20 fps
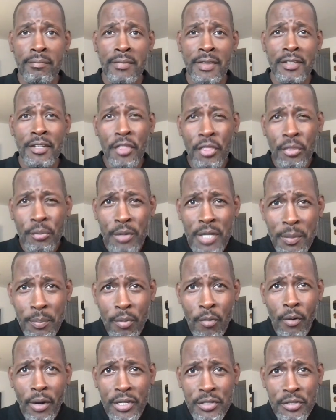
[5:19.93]
The
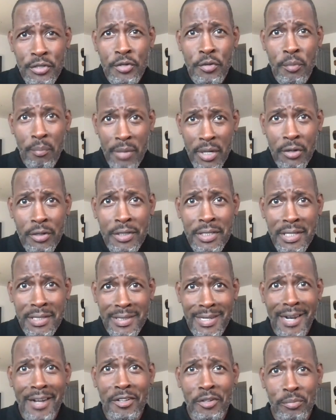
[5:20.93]
$3.2 million
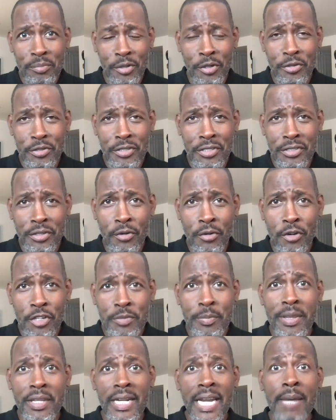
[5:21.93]
purchase, the horse
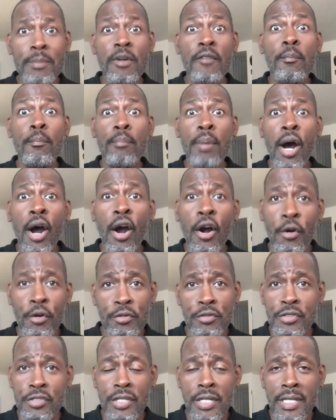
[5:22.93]
by the name of
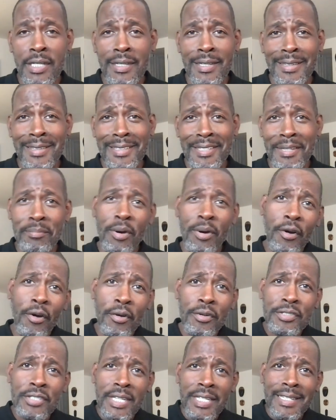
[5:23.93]
Barnes. And
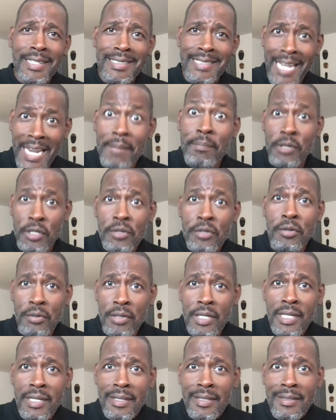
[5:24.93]
Barnes debuted
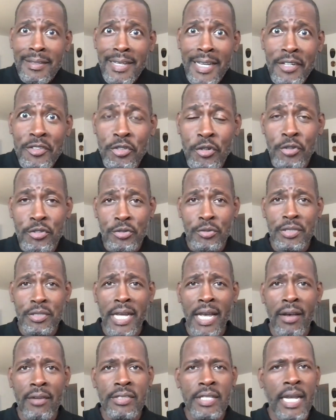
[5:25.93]
at Churchill
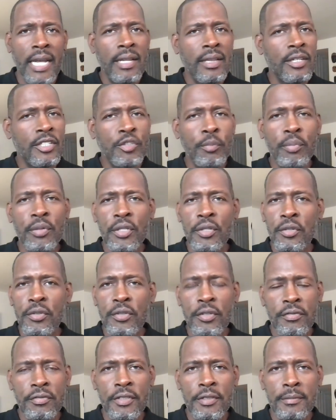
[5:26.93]
Downs and looked
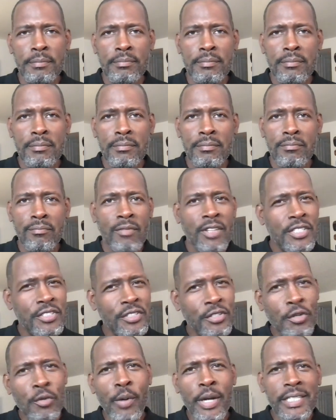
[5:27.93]
beautiful.
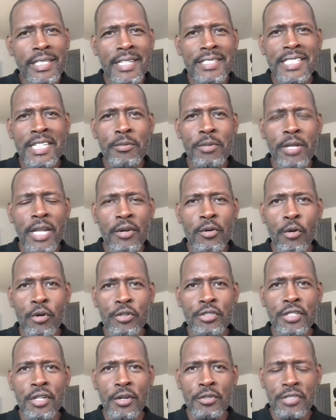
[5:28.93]
Still waiting to see where that
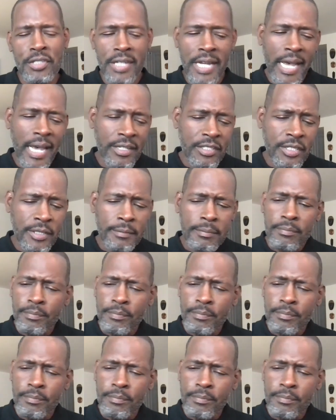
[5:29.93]
horse goes next.